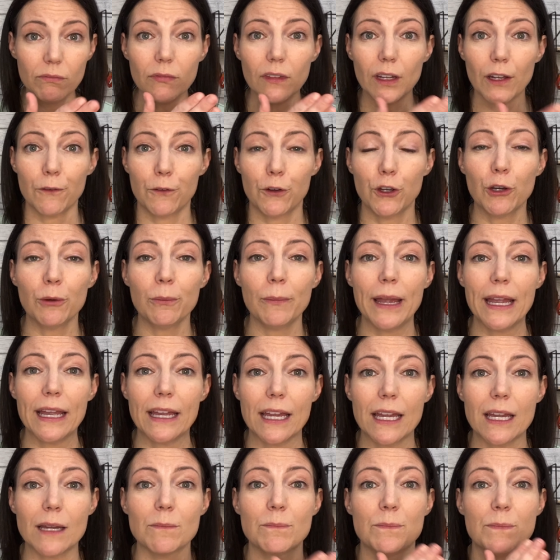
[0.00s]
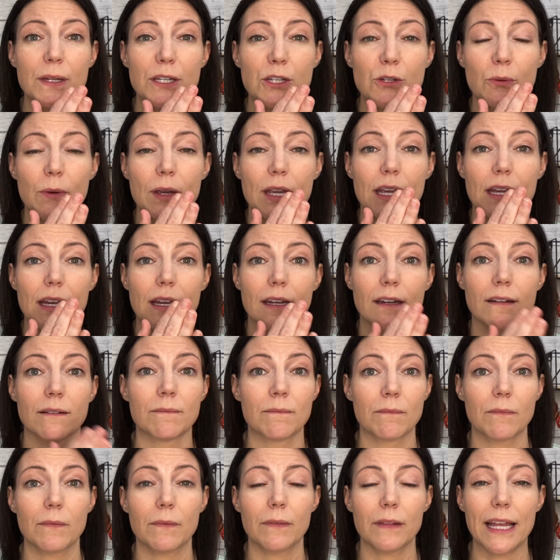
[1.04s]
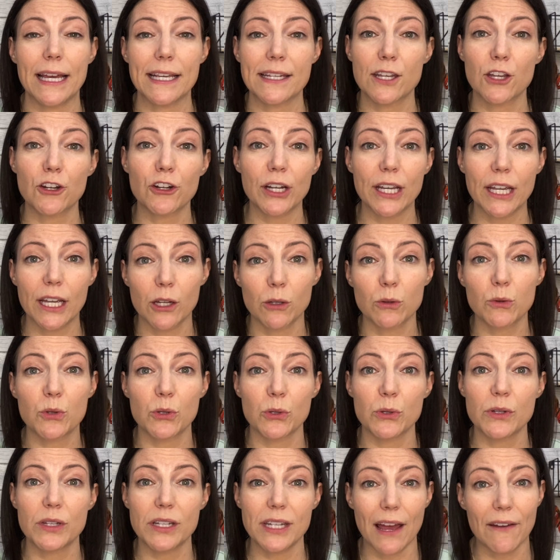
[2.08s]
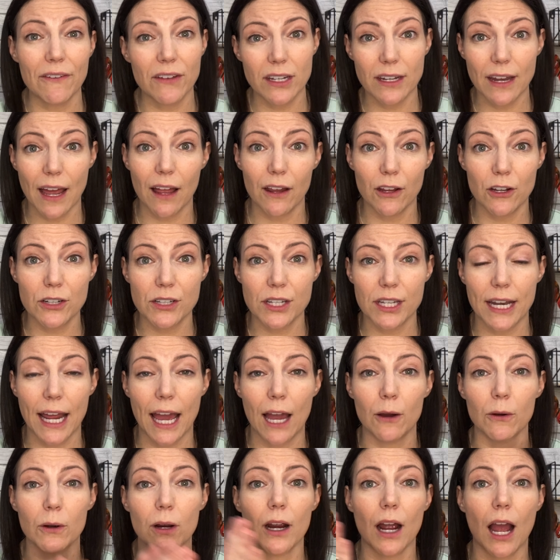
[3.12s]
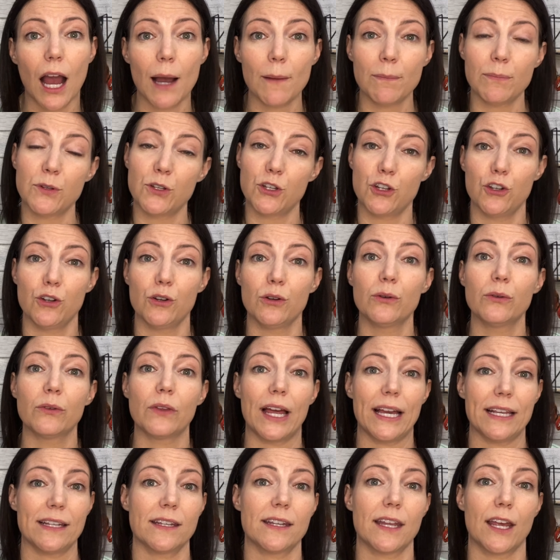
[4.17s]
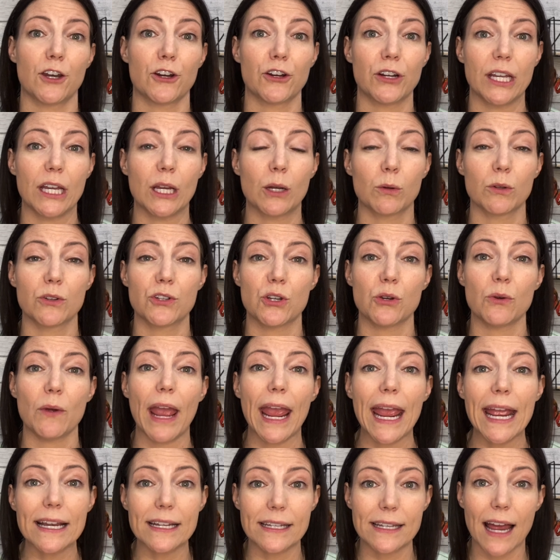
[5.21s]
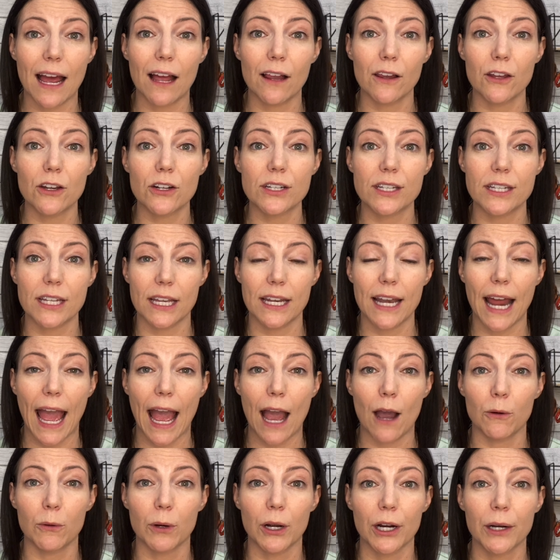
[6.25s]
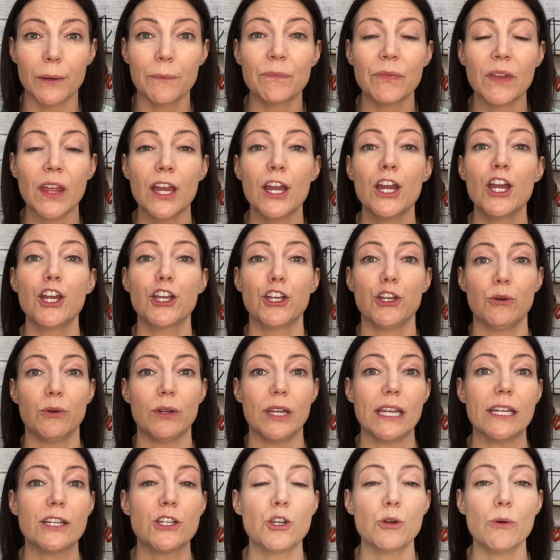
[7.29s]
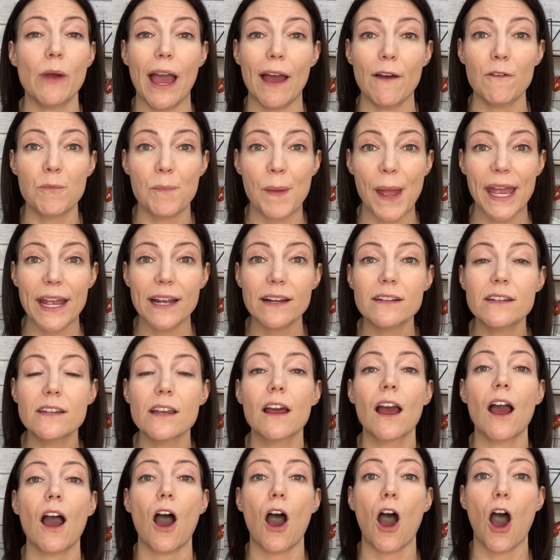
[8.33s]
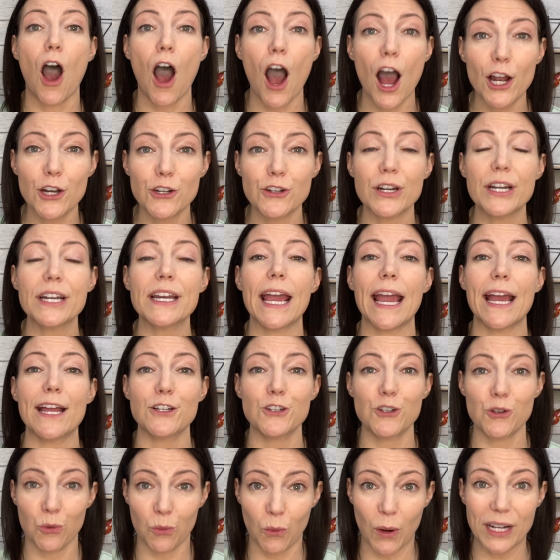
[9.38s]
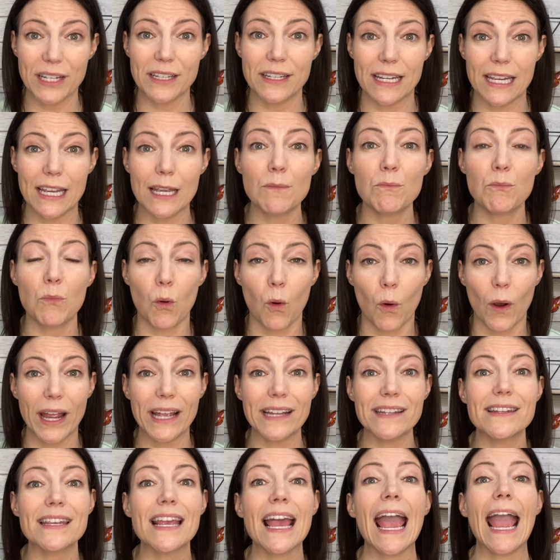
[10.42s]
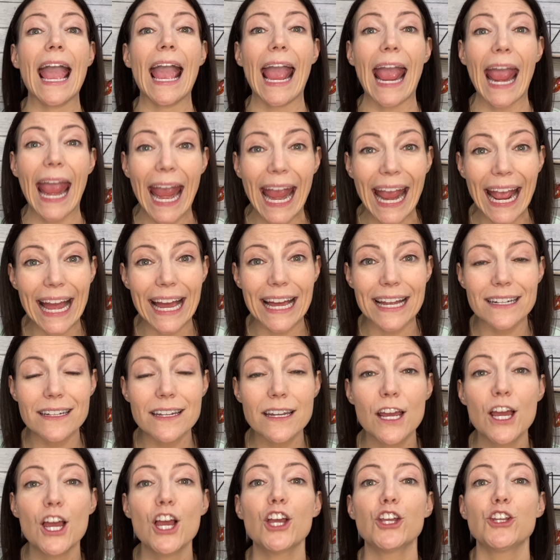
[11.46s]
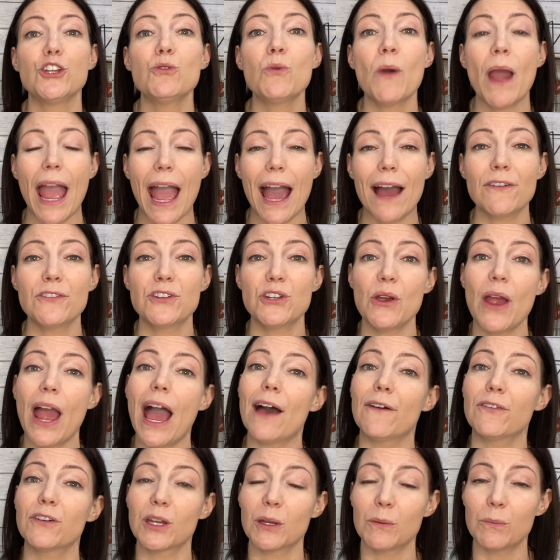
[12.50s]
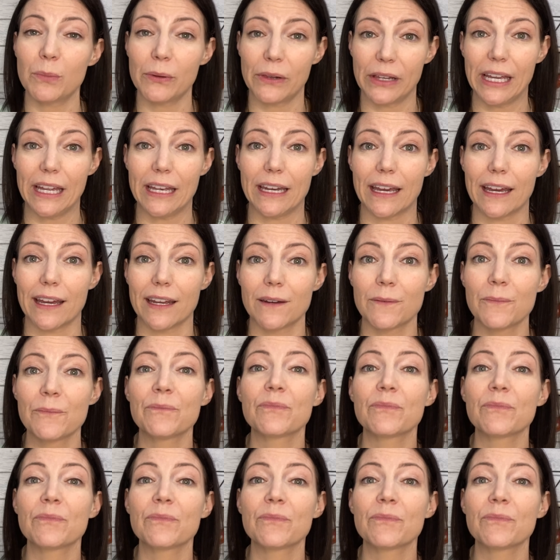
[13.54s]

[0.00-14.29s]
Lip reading: if you're making between less than or equal to $7 an hour up to less than or equal to $8 an hour, you need to have banked 120 points, and you have to have completed